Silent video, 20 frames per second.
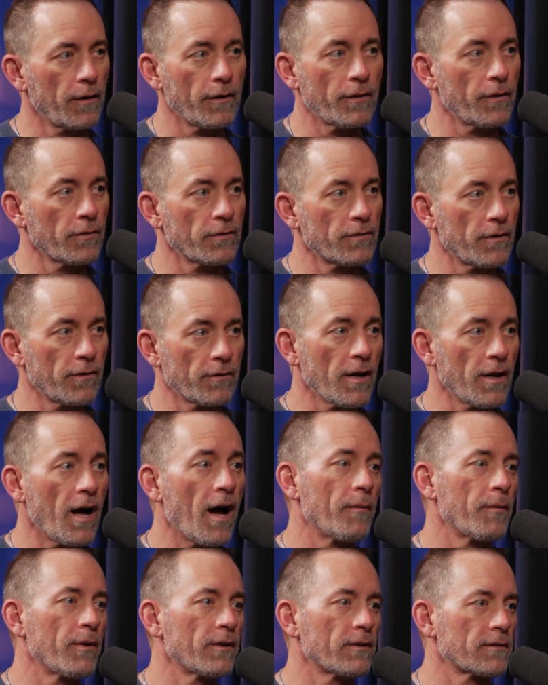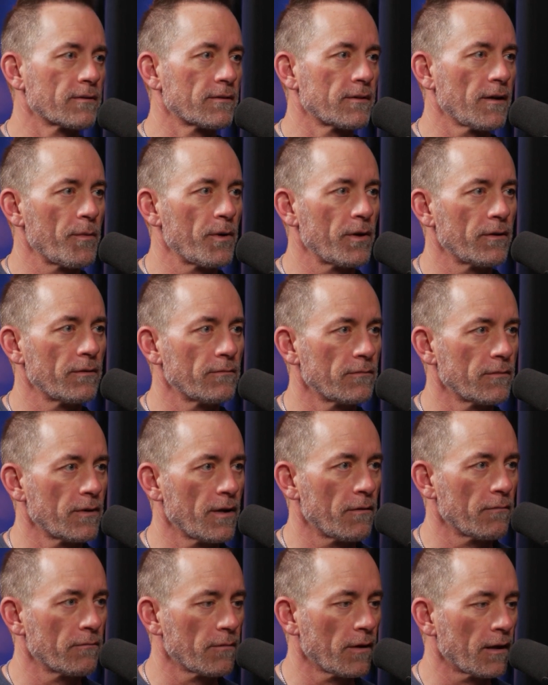I mean, there's there's not. I mean, it's coming
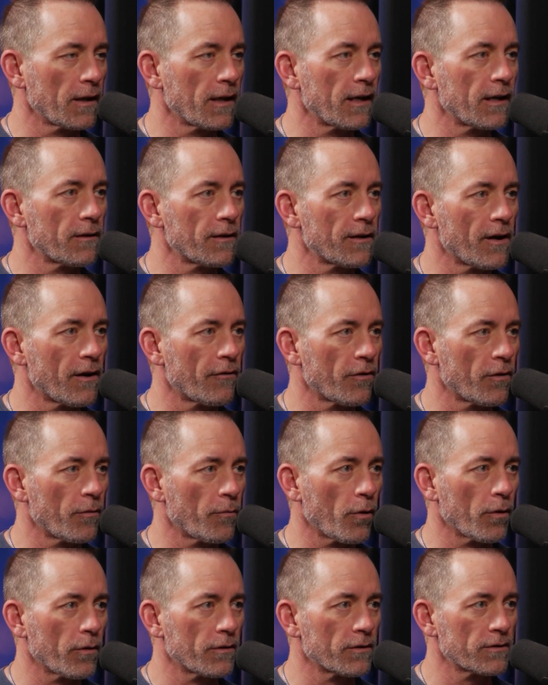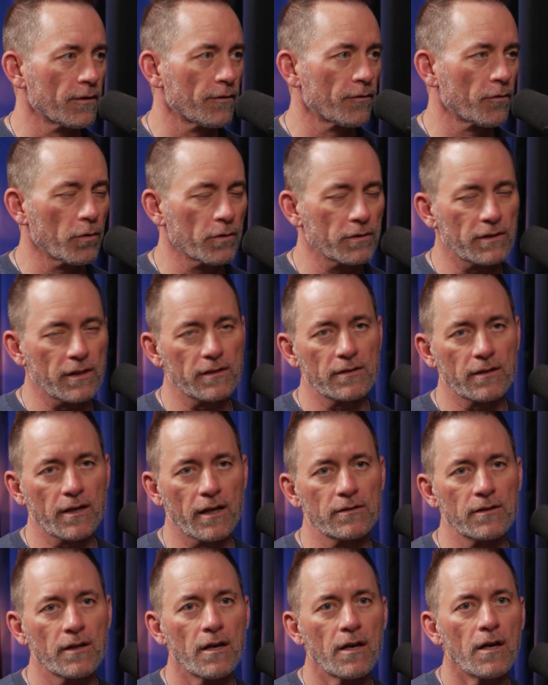yeah. you know illegally over the border, mm. so of course that's the
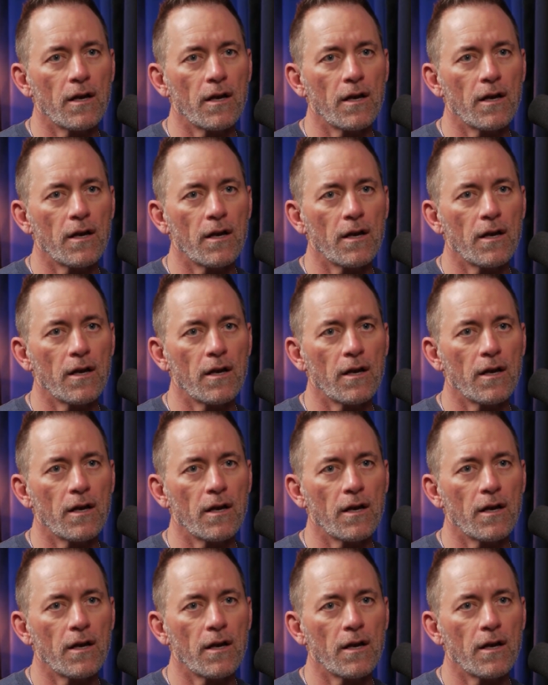case.